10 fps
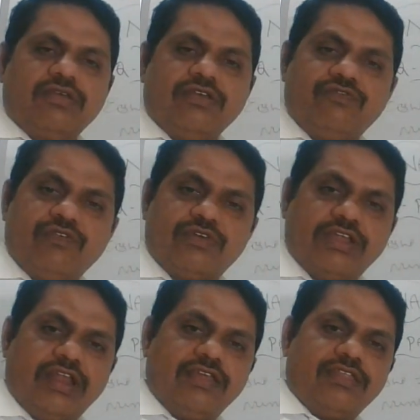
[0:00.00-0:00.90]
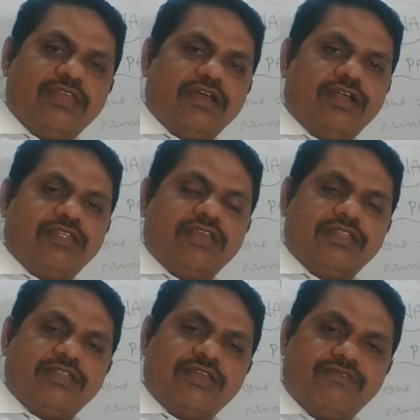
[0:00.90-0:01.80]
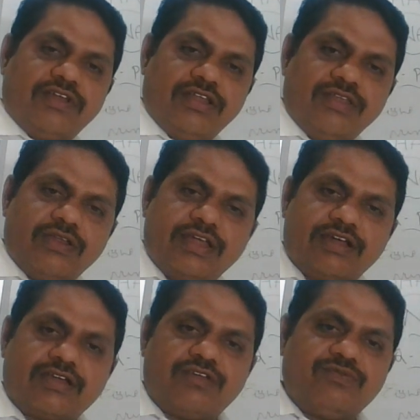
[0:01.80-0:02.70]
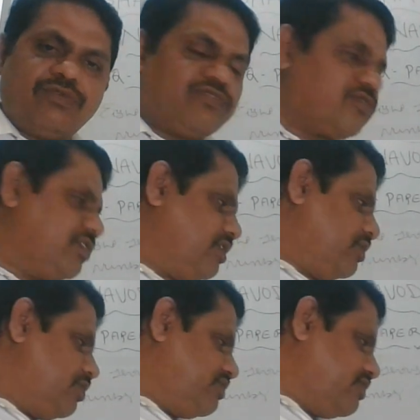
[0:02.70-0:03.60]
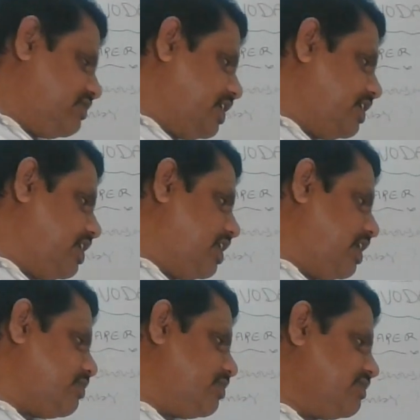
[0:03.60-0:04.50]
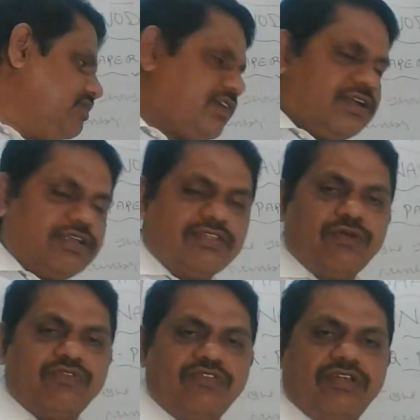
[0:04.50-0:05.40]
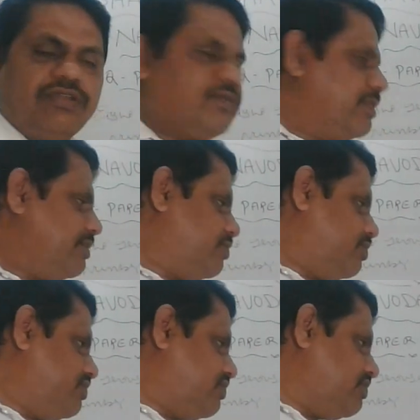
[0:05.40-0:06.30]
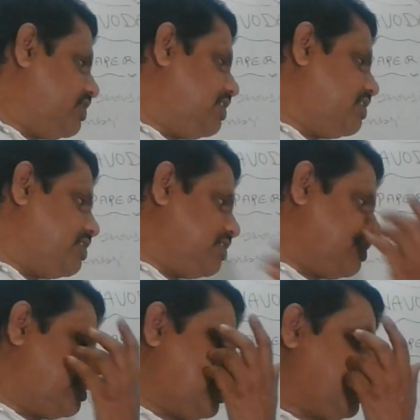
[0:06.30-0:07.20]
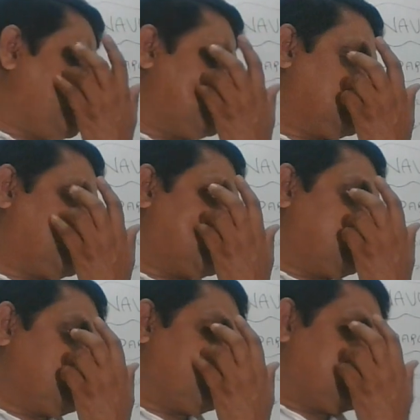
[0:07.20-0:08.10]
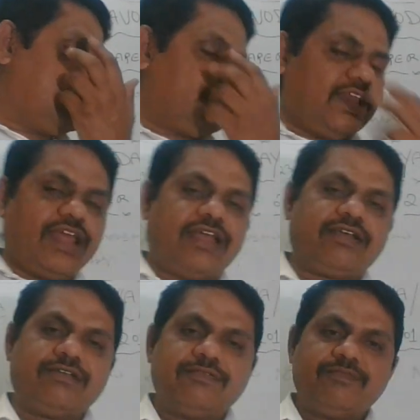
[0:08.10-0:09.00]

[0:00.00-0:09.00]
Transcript: if you tell in that, then definitely they'll get confused. Which is 80 lakh, which is 80,000, which is 8 lakh, or which is 80 lakh.